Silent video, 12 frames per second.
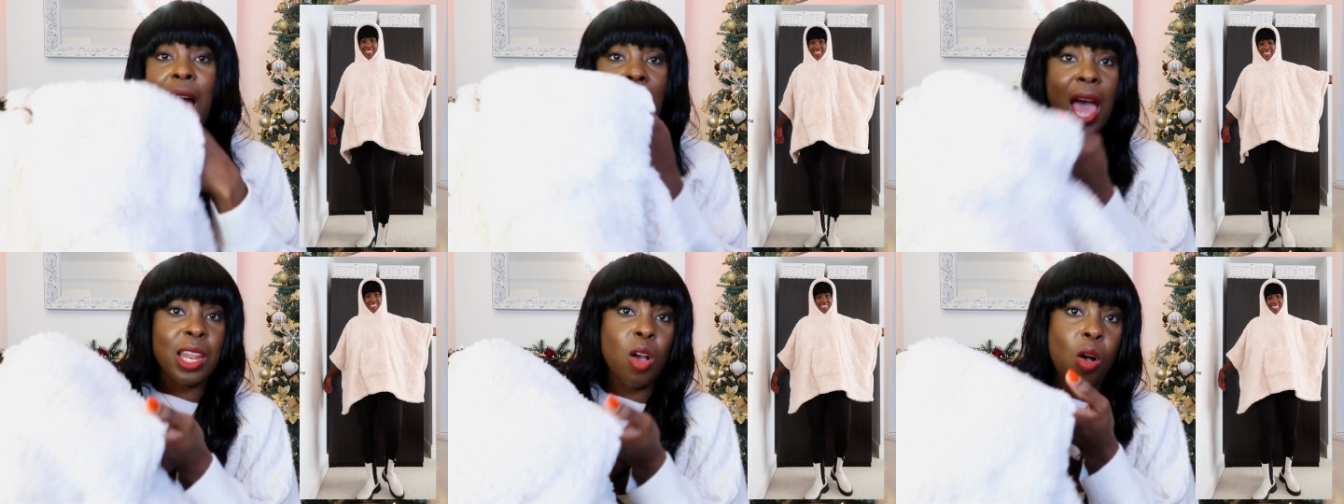
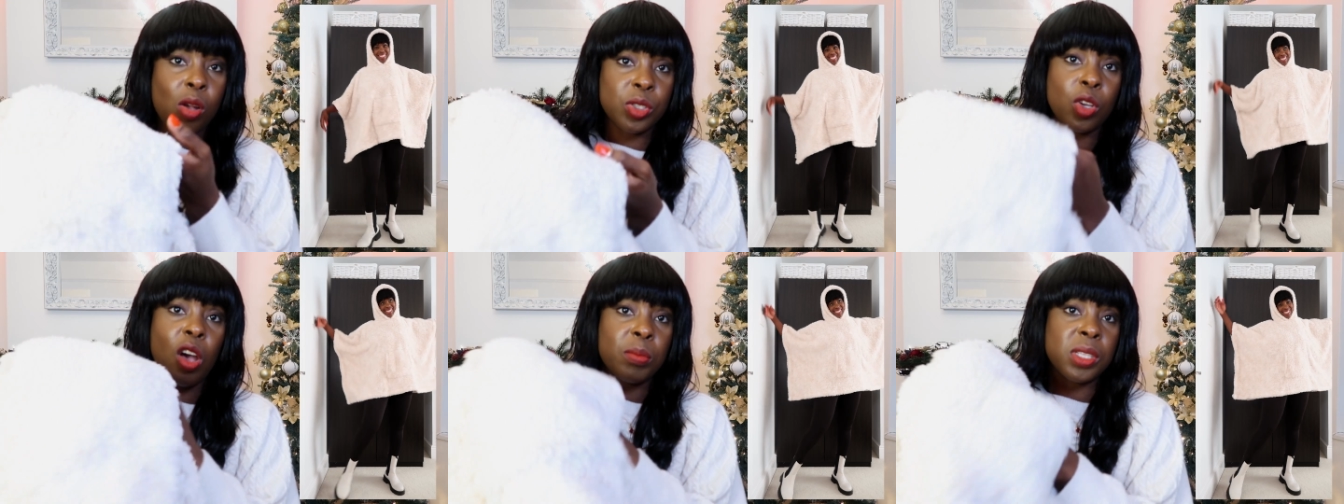and it
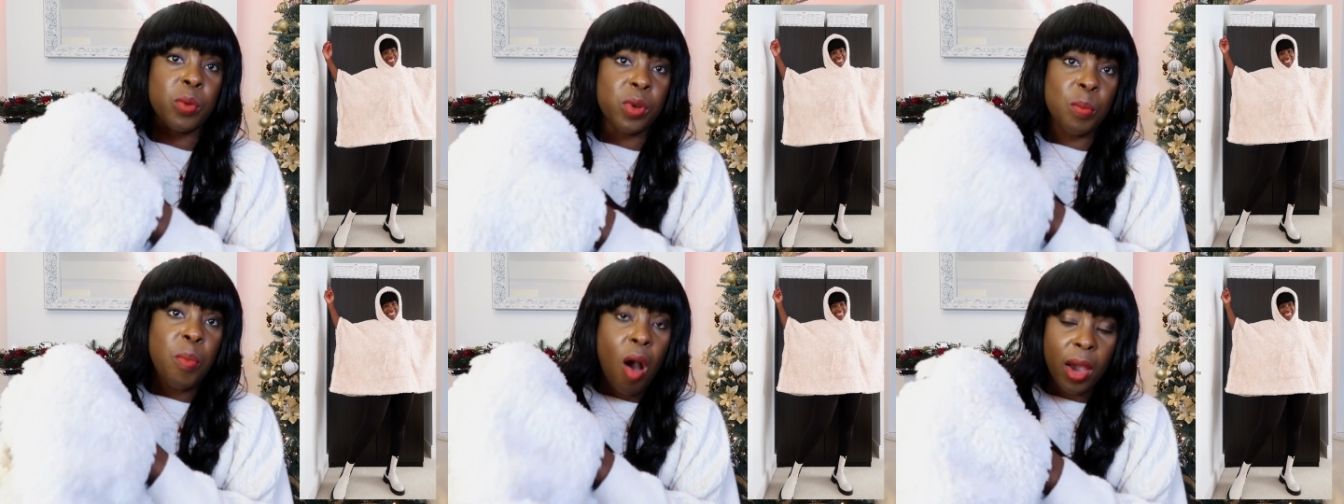also comes like
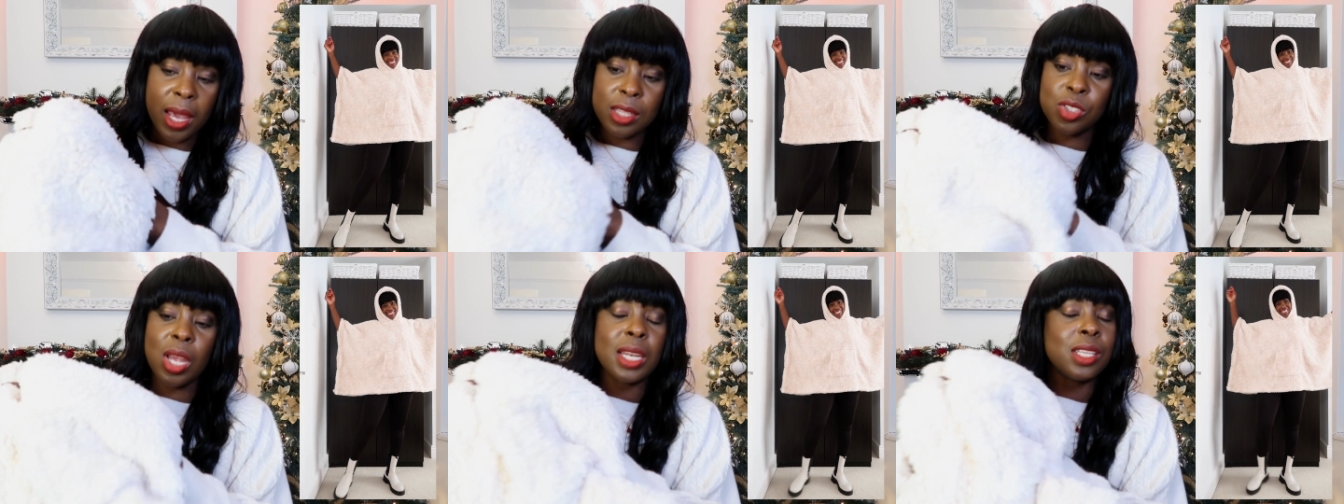with a
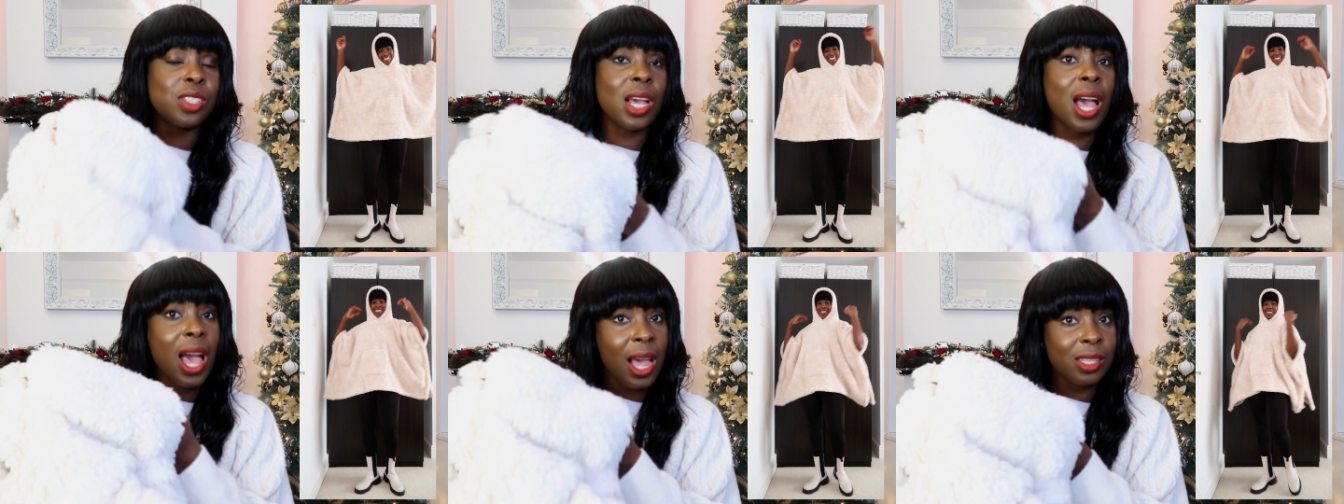pocket so at least
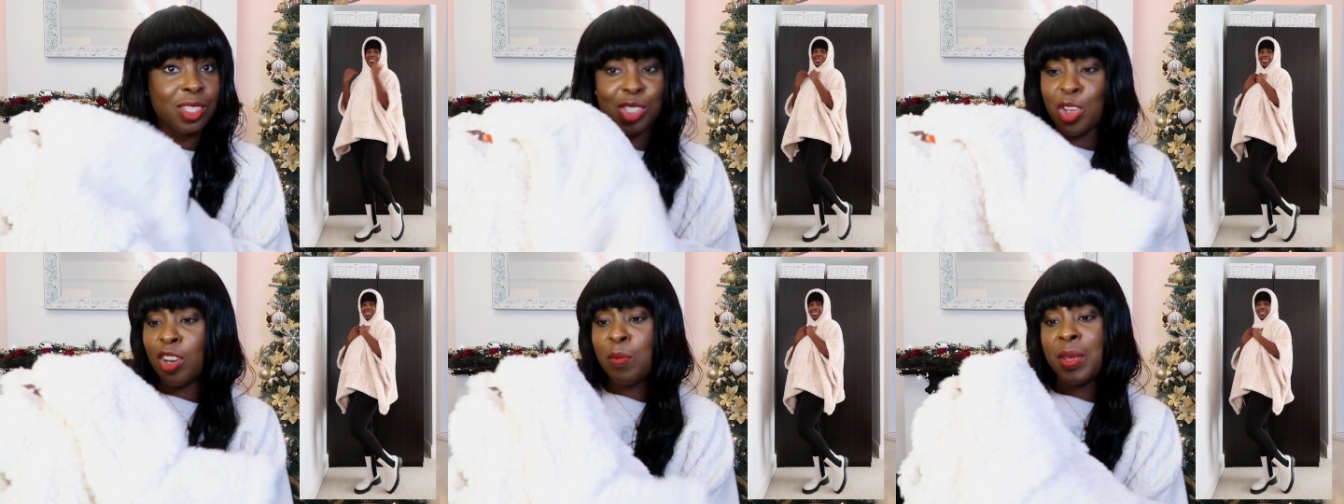your hand is
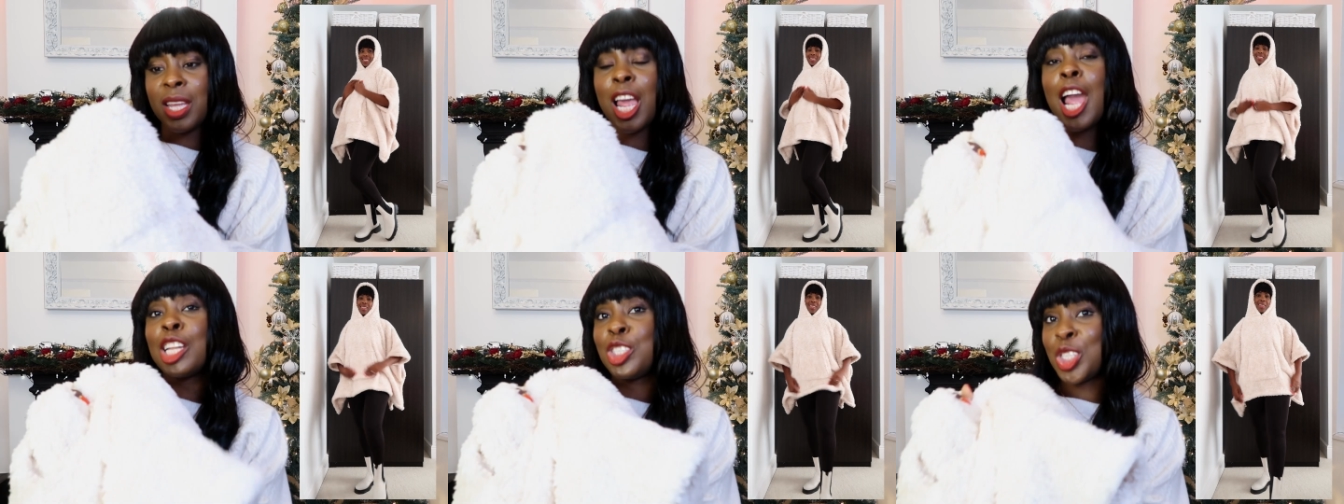gonna be
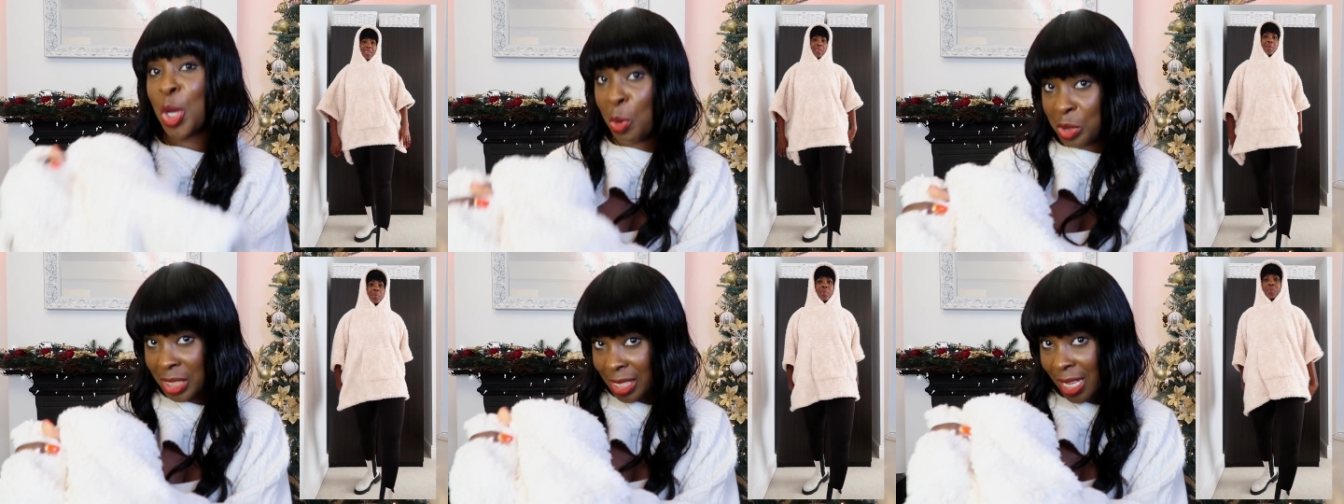like,
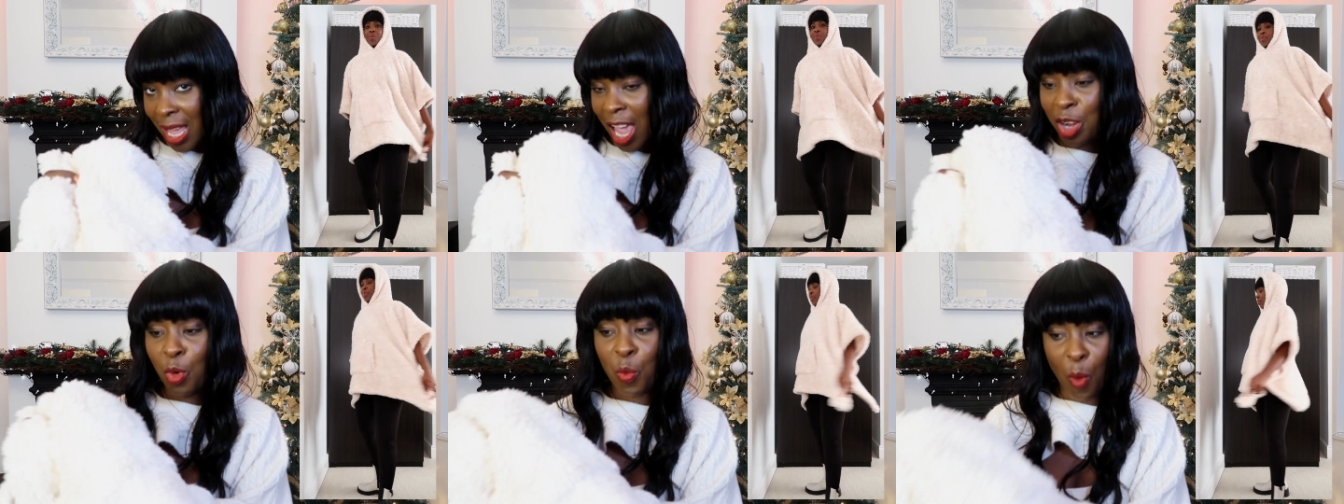toasty
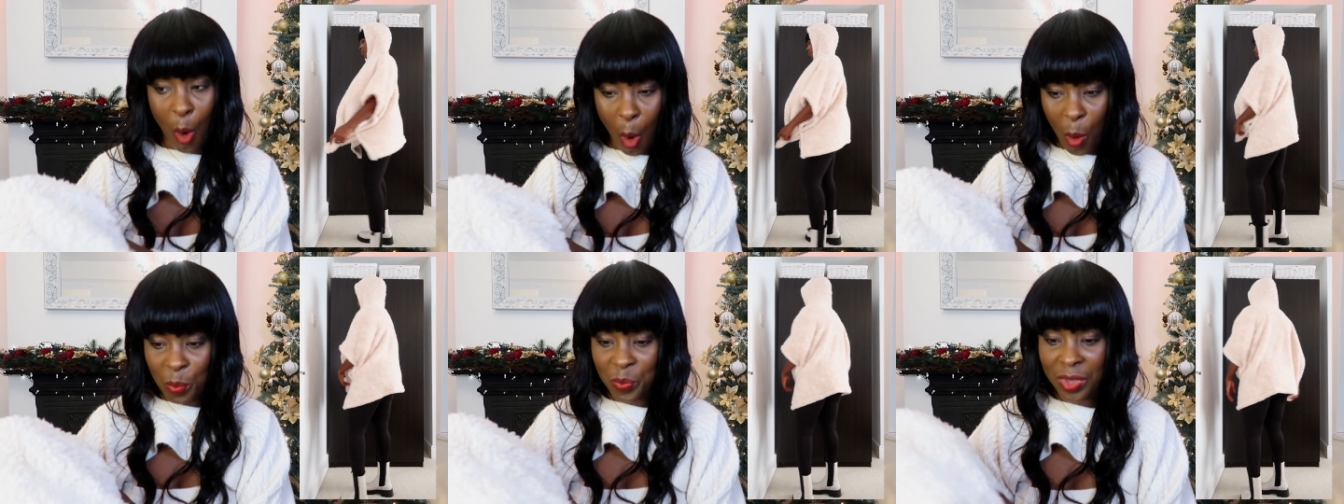and
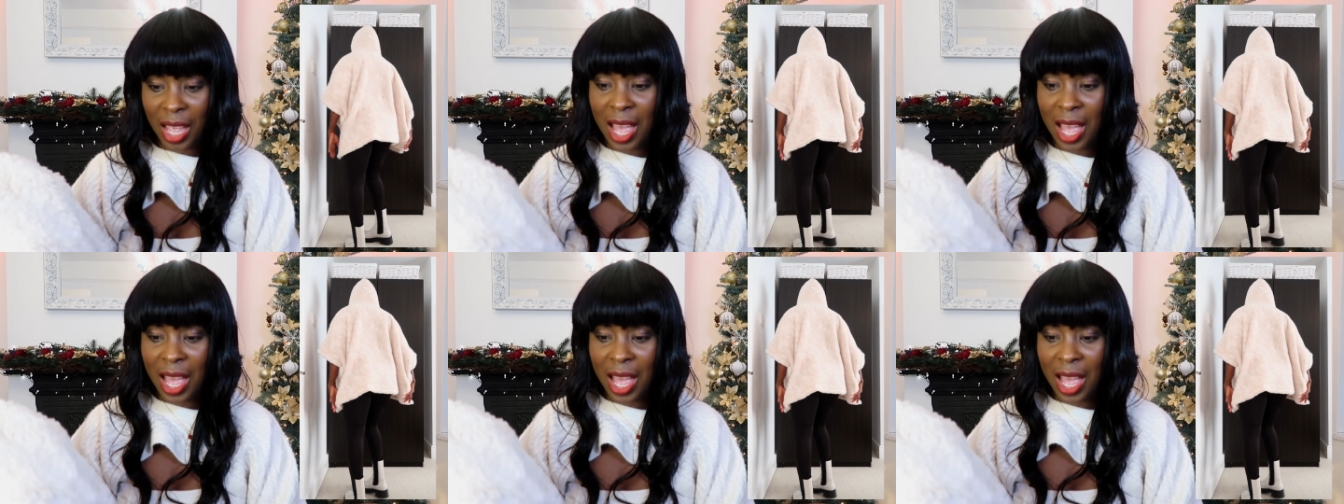warm